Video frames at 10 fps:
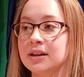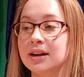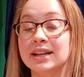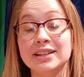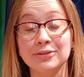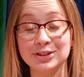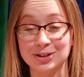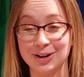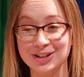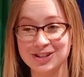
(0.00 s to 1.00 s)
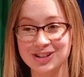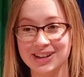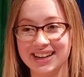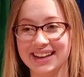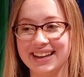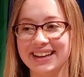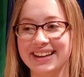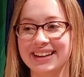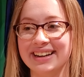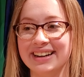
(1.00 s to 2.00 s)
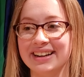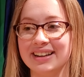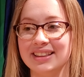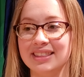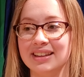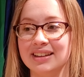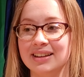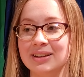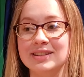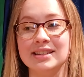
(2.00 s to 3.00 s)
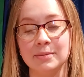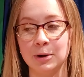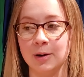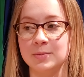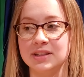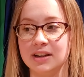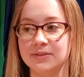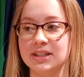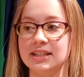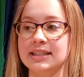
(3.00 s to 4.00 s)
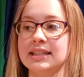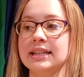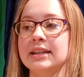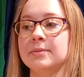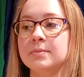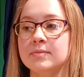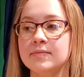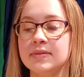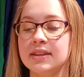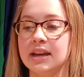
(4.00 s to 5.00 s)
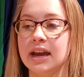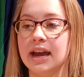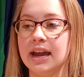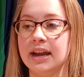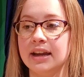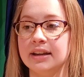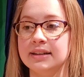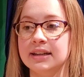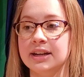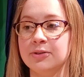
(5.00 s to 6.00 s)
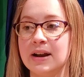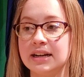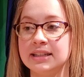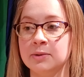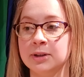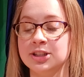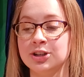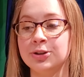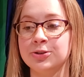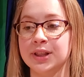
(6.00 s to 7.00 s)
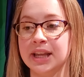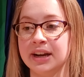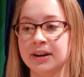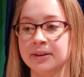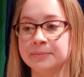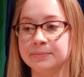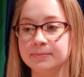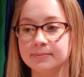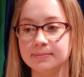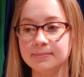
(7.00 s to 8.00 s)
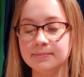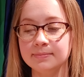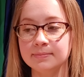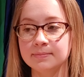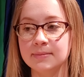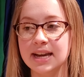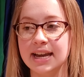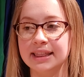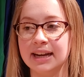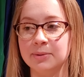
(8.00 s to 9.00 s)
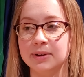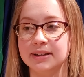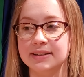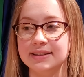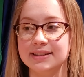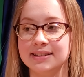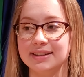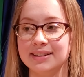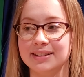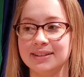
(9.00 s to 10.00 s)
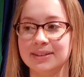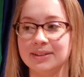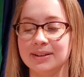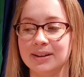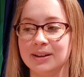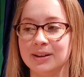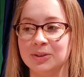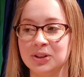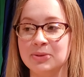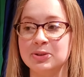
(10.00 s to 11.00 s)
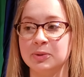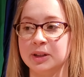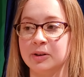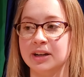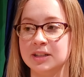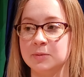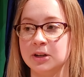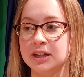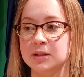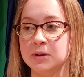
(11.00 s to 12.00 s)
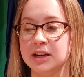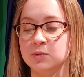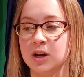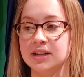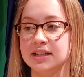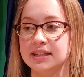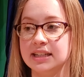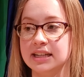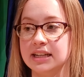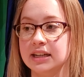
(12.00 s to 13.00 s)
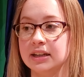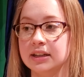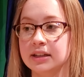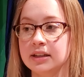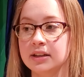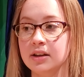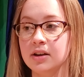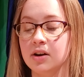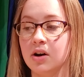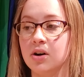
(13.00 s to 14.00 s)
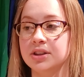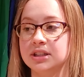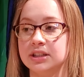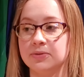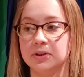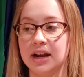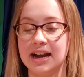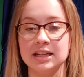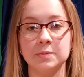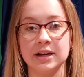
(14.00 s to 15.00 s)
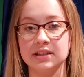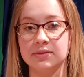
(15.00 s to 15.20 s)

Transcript: a different church in the suburbs of DC and interacted with children there. And that was a really great experience because we got to see all the different aspects of